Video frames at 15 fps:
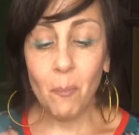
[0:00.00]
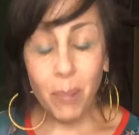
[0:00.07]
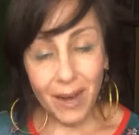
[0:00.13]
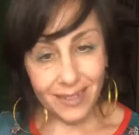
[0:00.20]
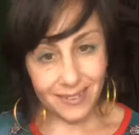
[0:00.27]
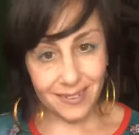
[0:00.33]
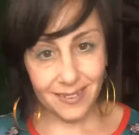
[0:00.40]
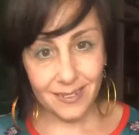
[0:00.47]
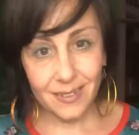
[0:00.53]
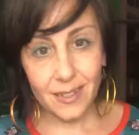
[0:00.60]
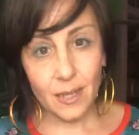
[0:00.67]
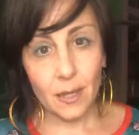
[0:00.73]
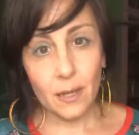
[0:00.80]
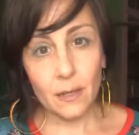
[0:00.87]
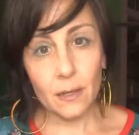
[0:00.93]
But
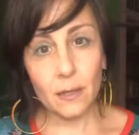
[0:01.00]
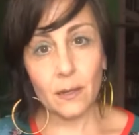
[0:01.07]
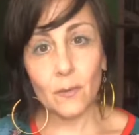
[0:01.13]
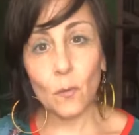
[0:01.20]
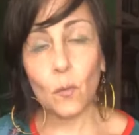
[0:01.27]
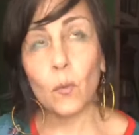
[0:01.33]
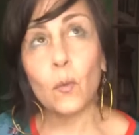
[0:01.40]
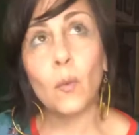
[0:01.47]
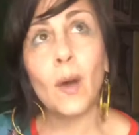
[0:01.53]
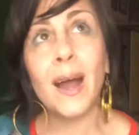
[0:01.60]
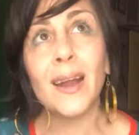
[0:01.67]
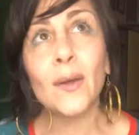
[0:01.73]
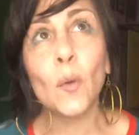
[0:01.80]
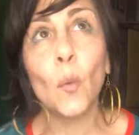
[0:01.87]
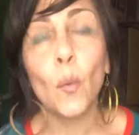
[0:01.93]

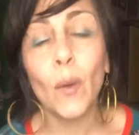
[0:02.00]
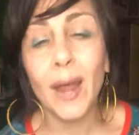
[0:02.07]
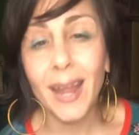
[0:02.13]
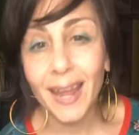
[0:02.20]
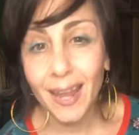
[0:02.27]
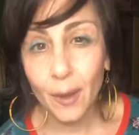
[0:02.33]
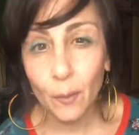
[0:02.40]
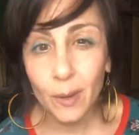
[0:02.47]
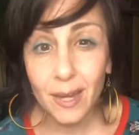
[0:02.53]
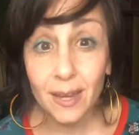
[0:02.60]
one way,